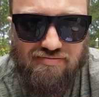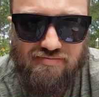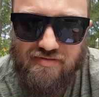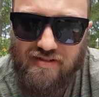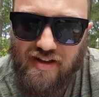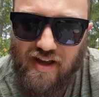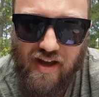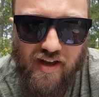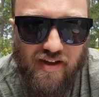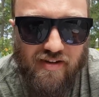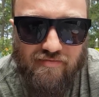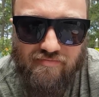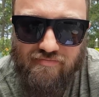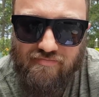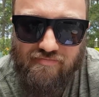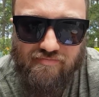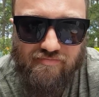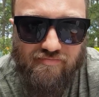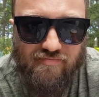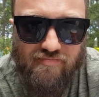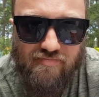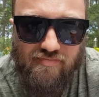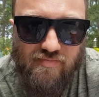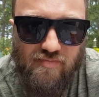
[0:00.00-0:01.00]
Yeah,
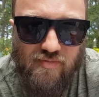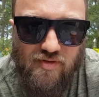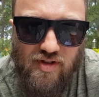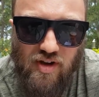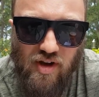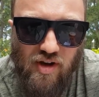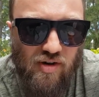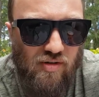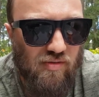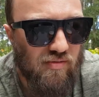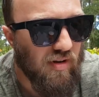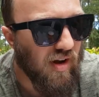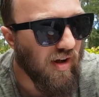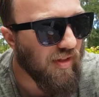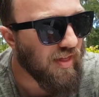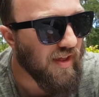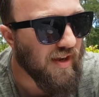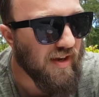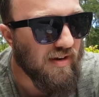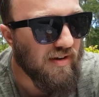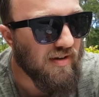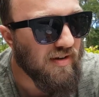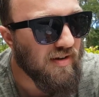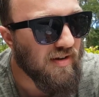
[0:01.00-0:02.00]
so I
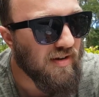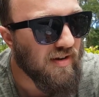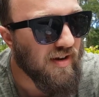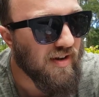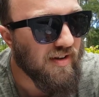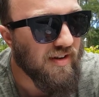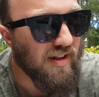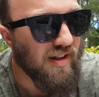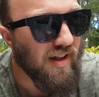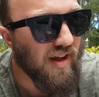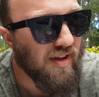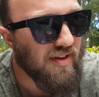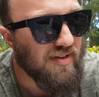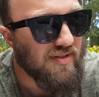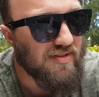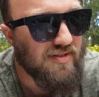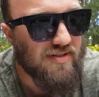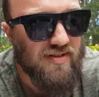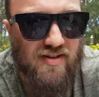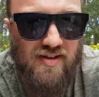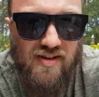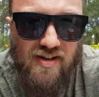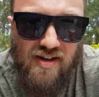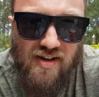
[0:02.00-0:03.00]
think in the
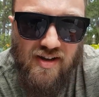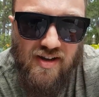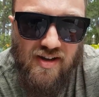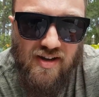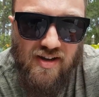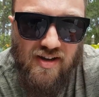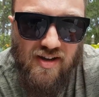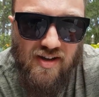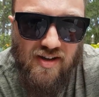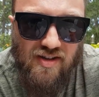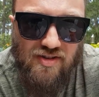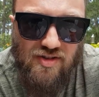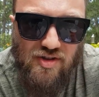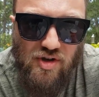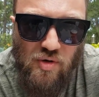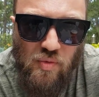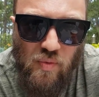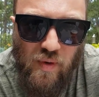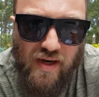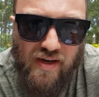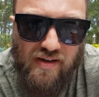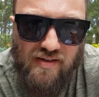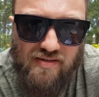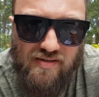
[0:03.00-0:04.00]
last 2
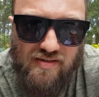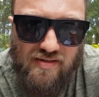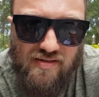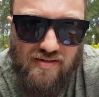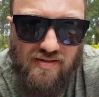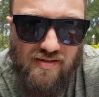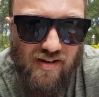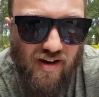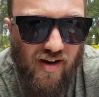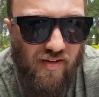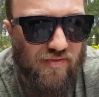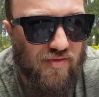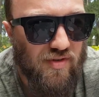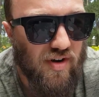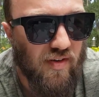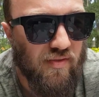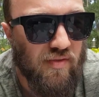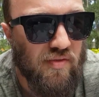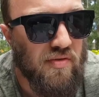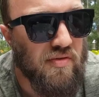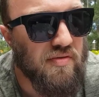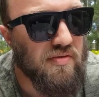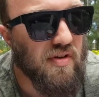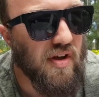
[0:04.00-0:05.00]
weeks I've
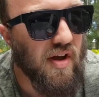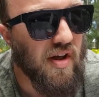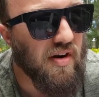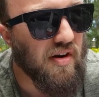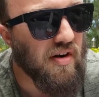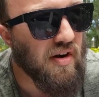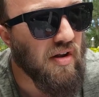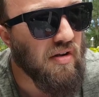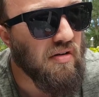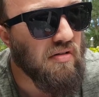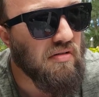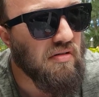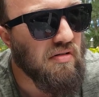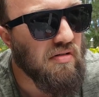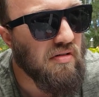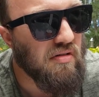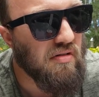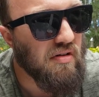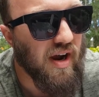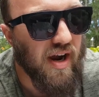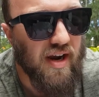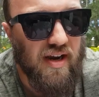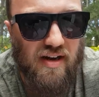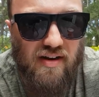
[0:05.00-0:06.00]
travelled, I don't know,
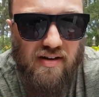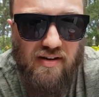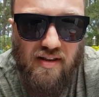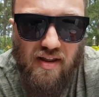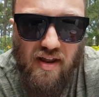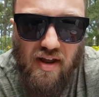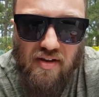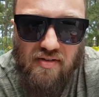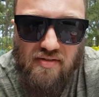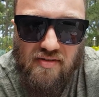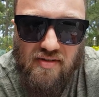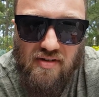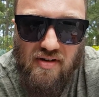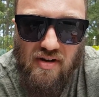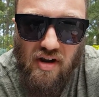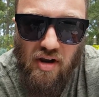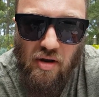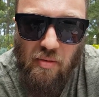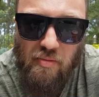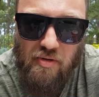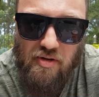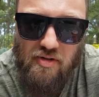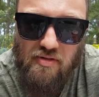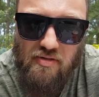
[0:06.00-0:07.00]
8,000
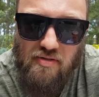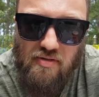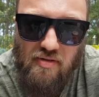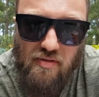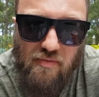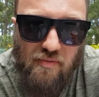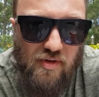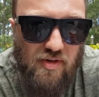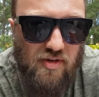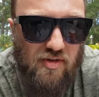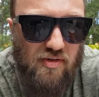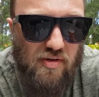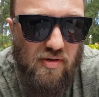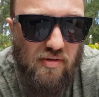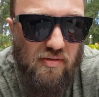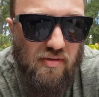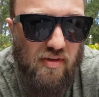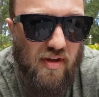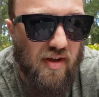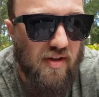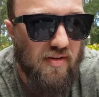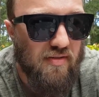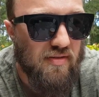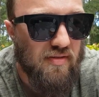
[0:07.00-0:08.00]
kilometres, of which
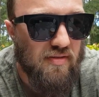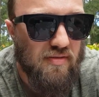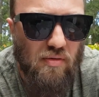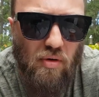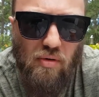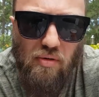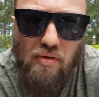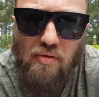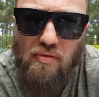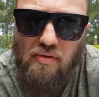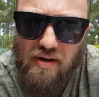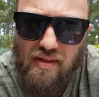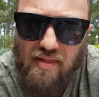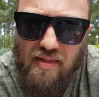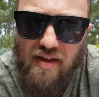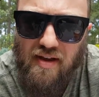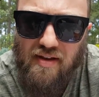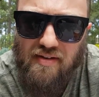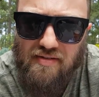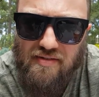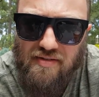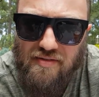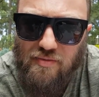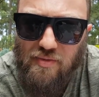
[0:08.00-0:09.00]
2,000 or
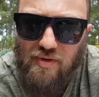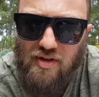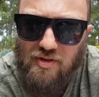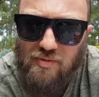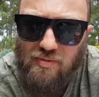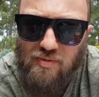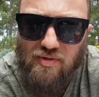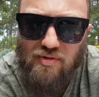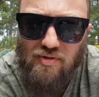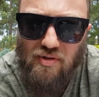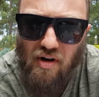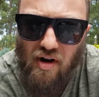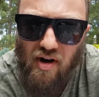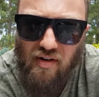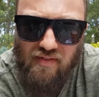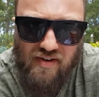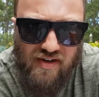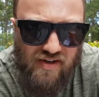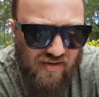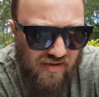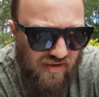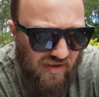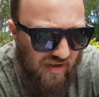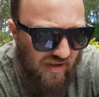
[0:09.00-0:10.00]
3,000 of which were
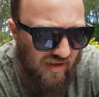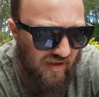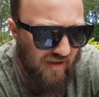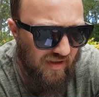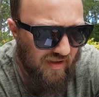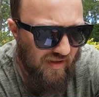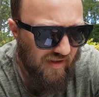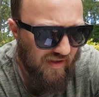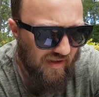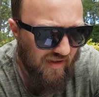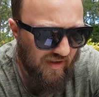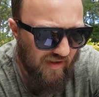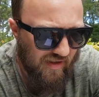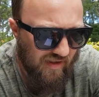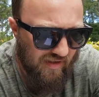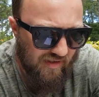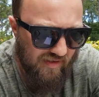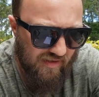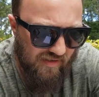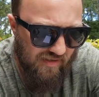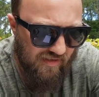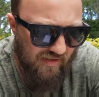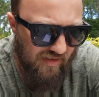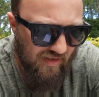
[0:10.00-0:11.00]
driving.
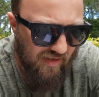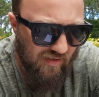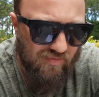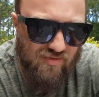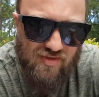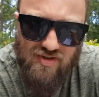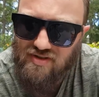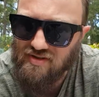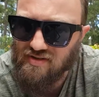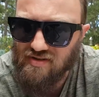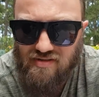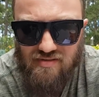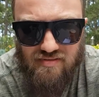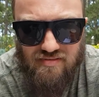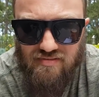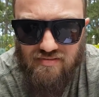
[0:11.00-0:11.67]
I'm just